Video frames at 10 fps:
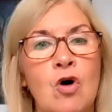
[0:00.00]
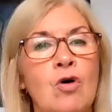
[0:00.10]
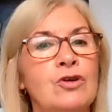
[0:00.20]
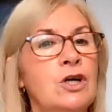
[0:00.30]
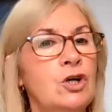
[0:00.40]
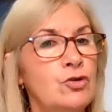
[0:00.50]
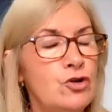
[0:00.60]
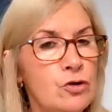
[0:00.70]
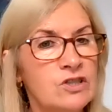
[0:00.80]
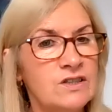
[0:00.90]
on
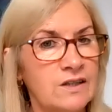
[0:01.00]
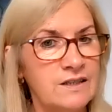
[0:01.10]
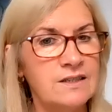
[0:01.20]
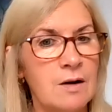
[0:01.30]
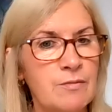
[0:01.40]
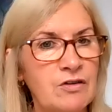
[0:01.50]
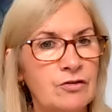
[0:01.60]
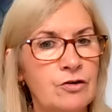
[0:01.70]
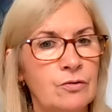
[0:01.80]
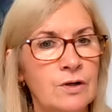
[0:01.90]
new studies coming
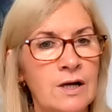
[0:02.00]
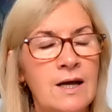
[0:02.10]
through.